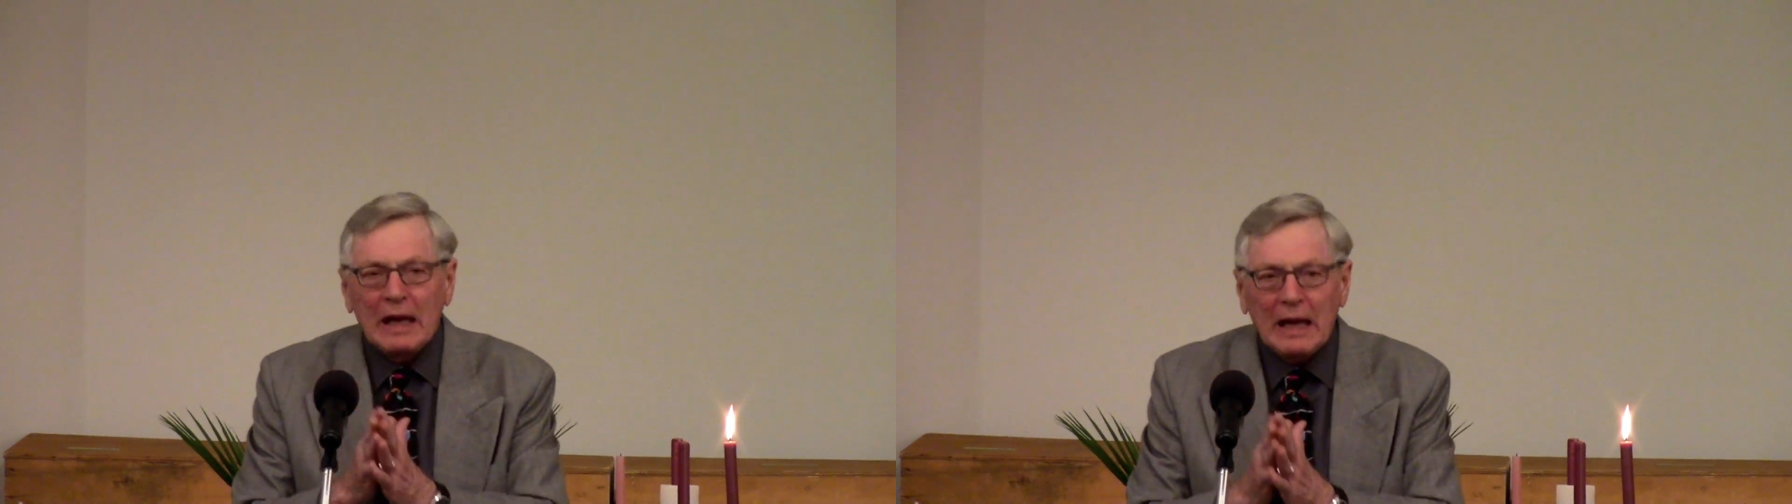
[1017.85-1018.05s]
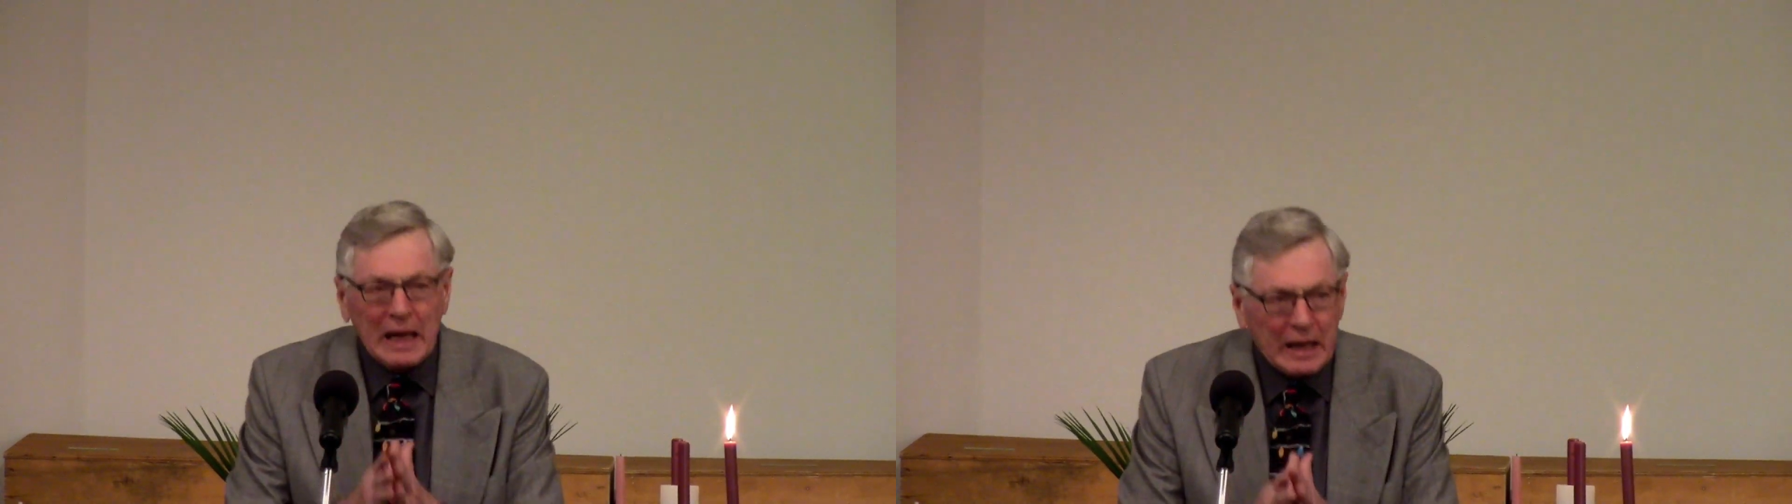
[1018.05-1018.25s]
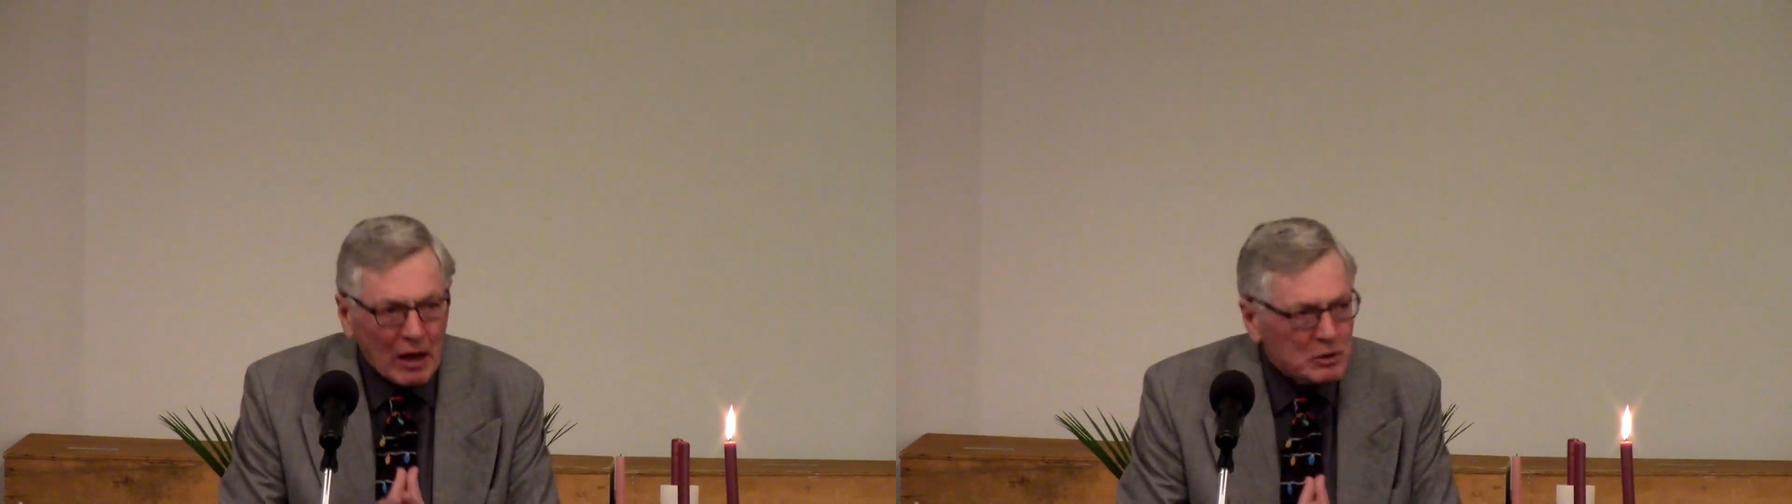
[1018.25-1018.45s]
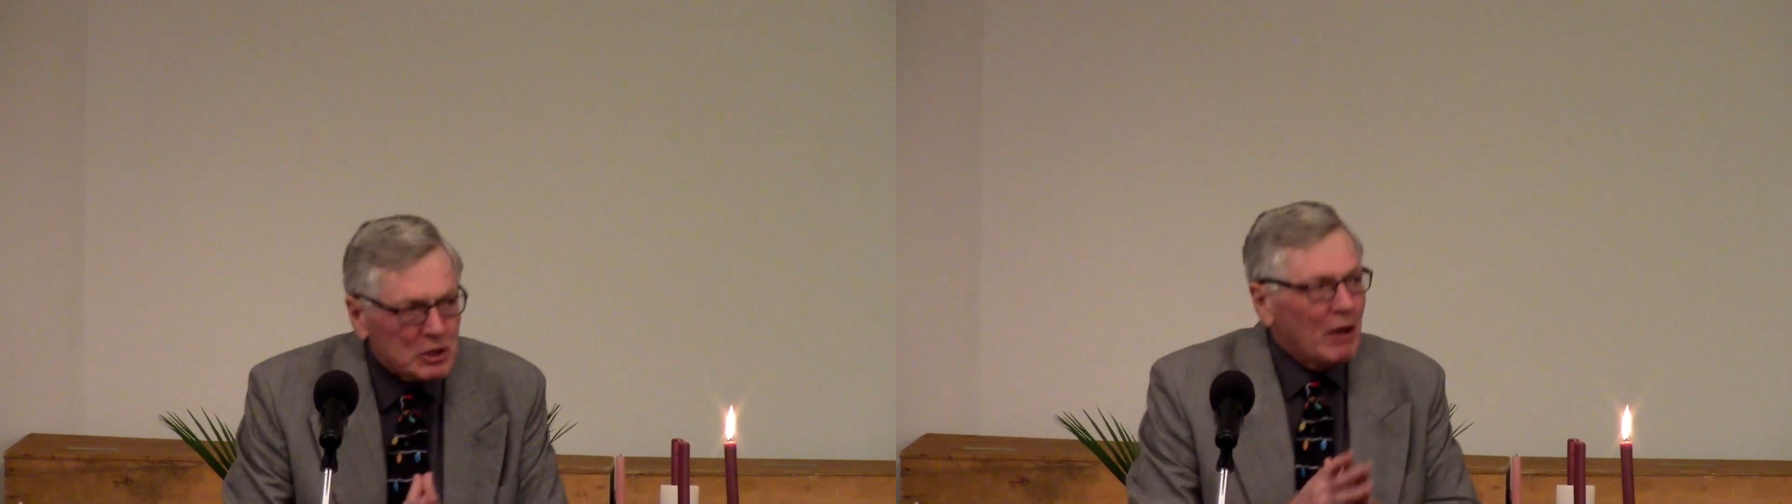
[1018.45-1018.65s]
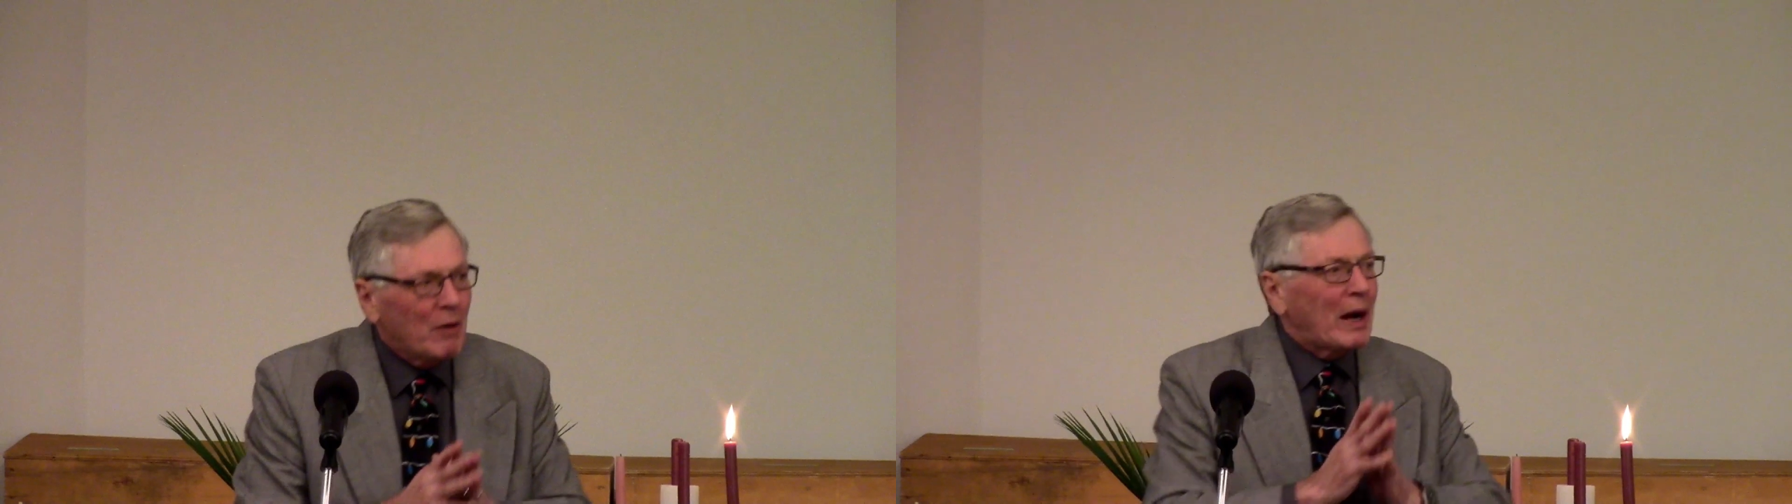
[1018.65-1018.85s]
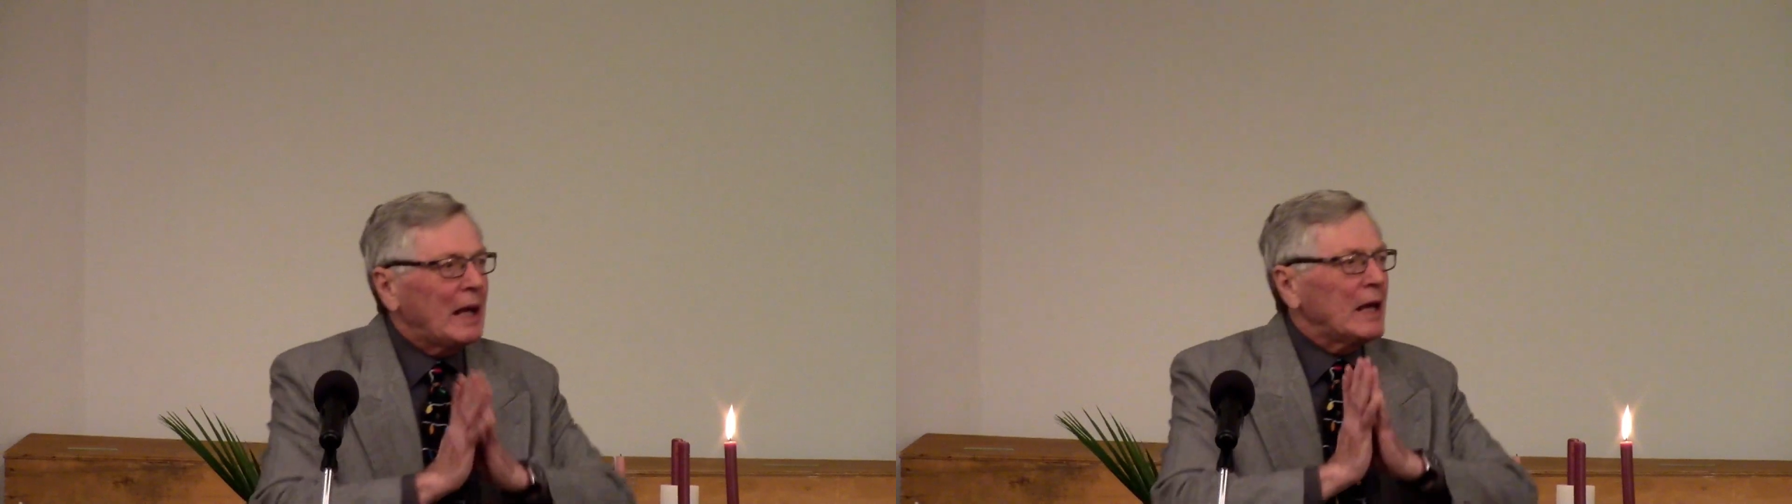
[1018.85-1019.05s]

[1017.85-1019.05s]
he comes, but he